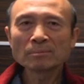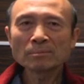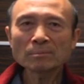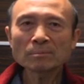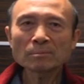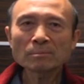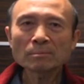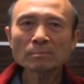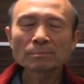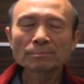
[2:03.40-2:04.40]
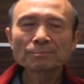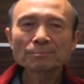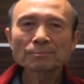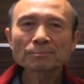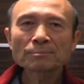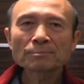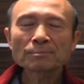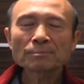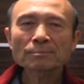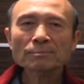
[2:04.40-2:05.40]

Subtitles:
Nobody speaks.